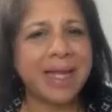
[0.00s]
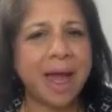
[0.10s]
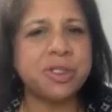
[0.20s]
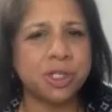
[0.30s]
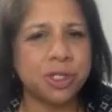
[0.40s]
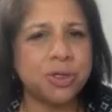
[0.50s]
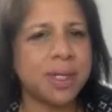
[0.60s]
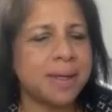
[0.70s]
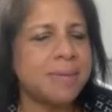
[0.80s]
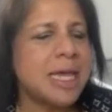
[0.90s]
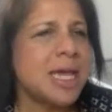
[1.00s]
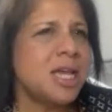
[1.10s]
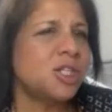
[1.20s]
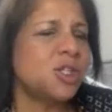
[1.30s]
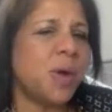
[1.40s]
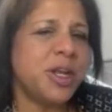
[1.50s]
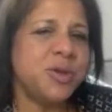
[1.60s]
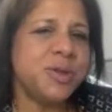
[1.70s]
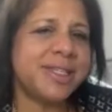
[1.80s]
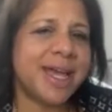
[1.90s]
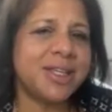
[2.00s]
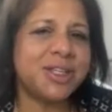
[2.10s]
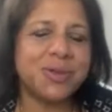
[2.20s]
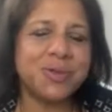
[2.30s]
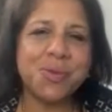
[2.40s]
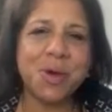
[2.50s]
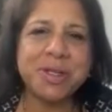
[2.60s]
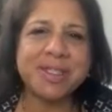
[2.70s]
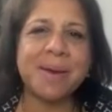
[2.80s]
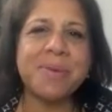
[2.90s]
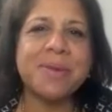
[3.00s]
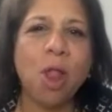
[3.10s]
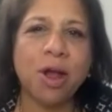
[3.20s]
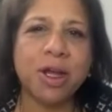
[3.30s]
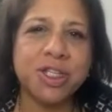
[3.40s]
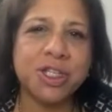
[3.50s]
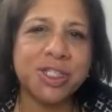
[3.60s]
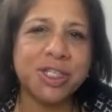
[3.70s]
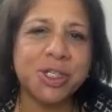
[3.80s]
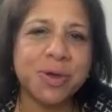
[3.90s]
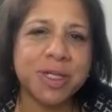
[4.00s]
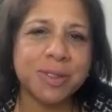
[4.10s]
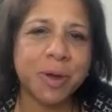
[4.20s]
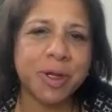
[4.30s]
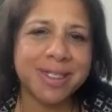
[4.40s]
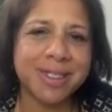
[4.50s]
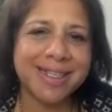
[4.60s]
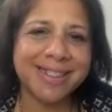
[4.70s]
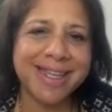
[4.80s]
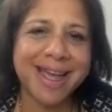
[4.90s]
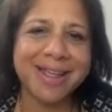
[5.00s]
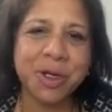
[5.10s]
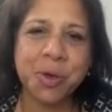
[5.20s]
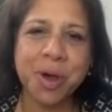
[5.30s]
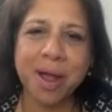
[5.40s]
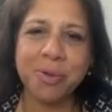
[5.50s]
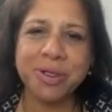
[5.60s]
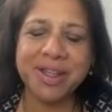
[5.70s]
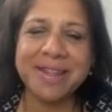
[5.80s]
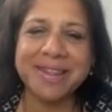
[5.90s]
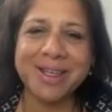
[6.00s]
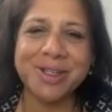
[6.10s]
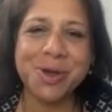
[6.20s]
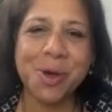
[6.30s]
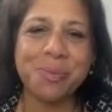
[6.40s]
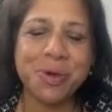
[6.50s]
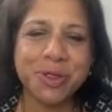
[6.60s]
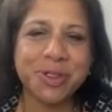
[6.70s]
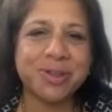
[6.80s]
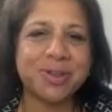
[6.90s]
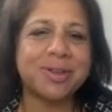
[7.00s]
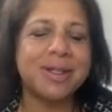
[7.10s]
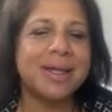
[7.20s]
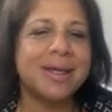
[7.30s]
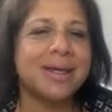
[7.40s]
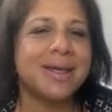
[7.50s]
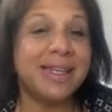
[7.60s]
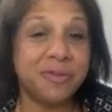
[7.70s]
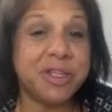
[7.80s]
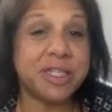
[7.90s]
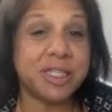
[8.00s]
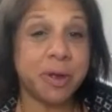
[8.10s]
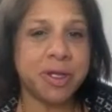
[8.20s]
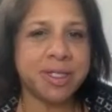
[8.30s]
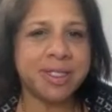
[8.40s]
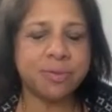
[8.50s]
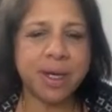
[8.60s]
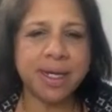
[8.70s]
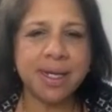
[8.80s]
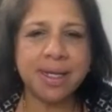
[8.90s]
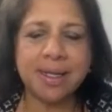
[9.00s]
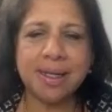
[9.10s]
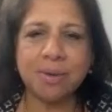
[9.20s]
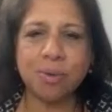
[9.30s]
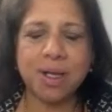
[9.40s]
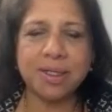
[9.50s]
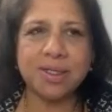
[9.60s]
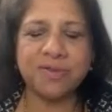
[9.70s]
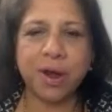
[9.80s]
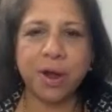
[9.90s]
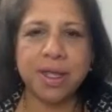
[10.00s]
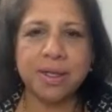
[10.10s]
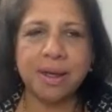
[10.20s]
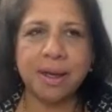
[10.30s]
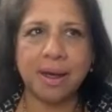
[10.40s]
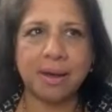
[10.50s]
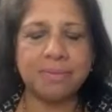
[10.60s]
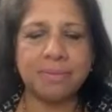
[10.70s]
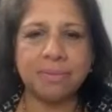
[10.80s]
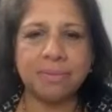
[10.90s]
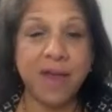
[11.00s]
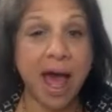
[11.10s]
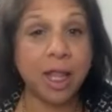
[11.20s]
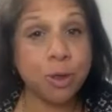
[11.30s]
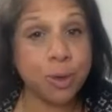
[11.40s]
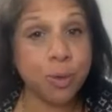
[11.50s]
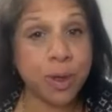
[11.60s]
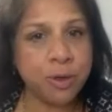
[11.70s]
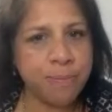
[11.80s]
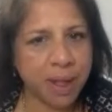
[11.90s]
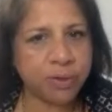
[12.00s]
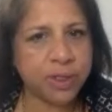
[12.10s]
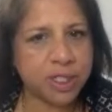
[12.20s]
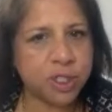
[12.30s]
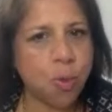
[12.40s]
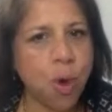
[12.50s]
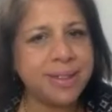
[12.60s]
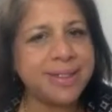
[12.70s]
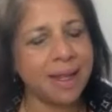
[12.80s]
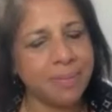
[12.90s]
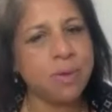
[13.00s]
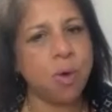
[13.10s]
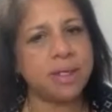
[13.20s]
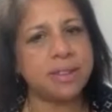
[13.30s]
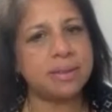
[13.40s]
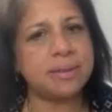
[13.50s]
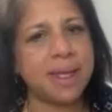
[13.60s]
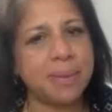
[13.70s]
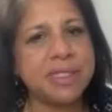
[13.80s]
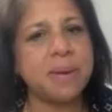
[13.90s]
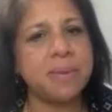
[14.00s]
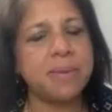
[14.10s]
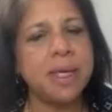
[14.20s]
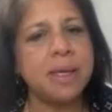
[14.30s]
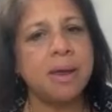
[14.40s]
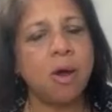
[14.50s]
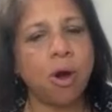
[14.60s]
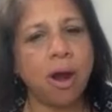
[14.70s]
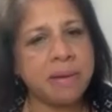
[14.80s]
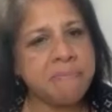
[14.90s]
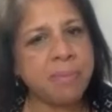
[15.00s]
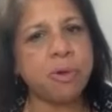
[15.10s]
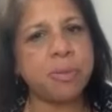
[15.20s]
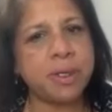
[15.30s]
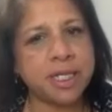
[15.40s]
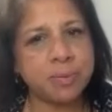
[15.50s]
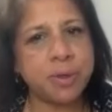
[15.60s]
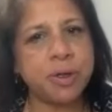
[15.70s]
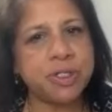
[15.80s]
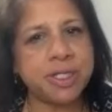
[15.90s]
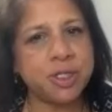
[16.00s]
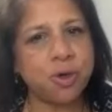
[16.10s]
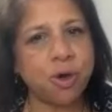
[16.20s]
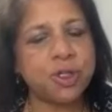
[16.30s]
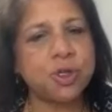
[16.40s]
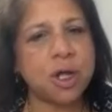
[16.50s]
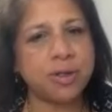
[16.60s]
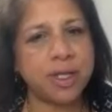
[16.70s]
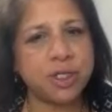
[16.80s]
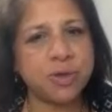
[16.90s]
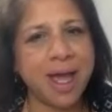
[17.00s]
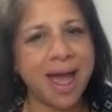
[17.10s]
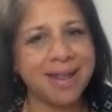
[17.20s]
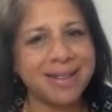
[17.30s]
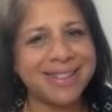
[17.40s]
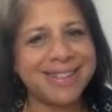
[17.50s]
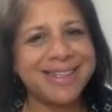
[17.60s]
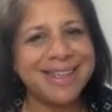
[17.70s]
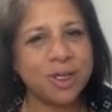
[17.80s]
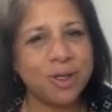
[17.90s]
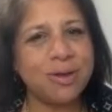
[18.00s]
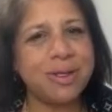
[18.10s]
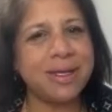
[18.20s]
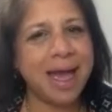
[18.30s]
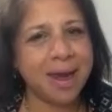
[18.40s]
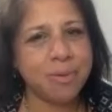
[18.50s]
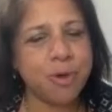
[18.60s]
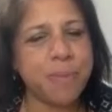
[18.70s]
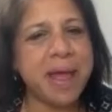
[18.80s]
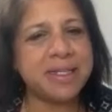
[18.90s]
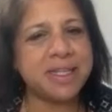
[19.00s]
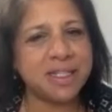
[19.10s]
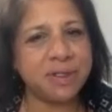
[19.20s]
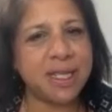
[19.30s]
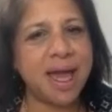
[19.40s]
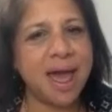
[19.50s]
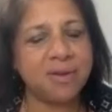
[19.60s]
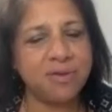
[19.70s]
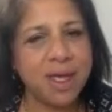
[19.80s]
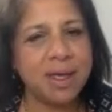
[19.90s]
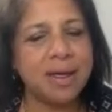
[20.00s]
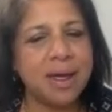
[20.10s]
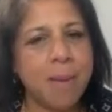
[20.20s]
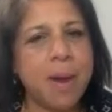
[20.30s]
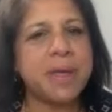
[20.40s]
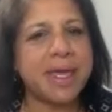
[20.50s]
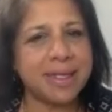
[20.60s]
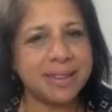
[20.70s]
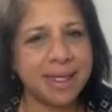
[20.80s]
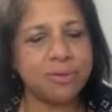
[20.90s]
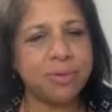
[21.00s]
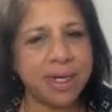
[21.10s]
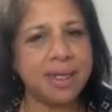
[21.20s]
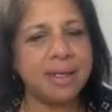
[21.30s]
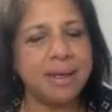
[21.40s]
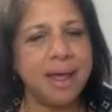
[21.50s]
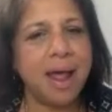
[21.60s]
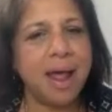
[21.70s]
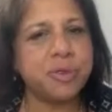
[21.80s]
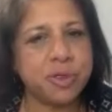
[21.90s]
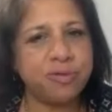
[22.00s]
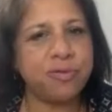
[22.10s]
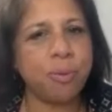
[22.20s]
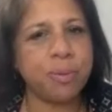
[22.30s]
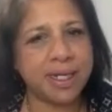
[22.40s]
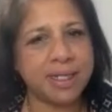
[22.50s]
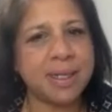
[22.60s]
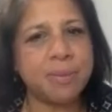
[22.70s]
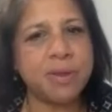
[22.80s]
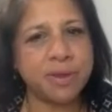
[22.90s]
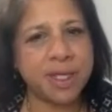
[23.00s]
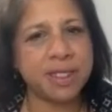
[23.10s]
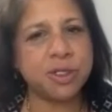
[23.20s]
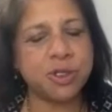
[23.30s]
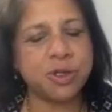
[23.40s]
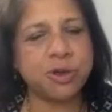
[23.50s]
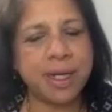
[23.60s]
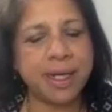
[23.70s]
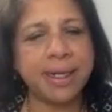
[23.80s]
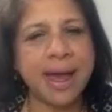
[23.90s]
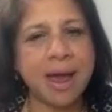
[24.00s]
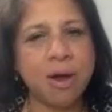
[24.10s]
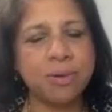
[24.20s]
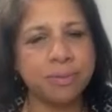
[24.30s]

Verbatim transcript: absolutely. So when you said, what were some of the blockages that you experienced? Because I, you know, I would think that your personal lived experience really was very um, valuable when you built this. So what, tell me what, tell me some, or a memorable experience that, or struggle that you kind of, kind of repetitively kind of come up against that really helped you formulate some of the things that you're creating now.